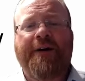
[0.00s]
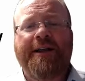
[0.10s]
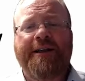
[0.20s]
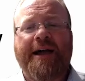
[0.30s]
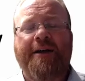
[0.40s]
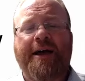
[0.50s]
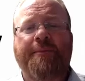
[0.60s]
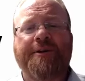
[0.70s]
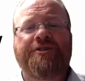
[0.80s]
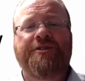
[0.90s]
find out how
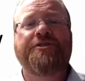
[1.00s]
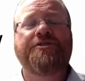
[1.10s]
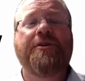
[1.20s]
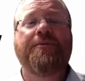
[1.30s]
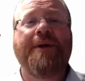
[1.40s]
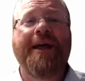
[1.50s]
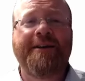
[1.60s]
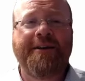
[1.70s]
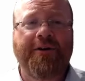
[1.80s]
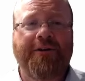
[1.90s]
much the
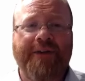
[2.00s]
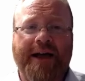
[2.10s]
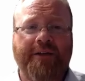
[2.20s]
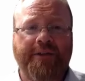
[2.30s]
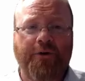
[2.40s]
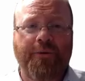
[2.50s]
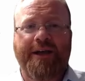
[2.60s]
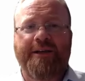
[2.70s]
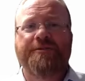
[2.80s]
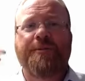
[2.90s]
surrender value is,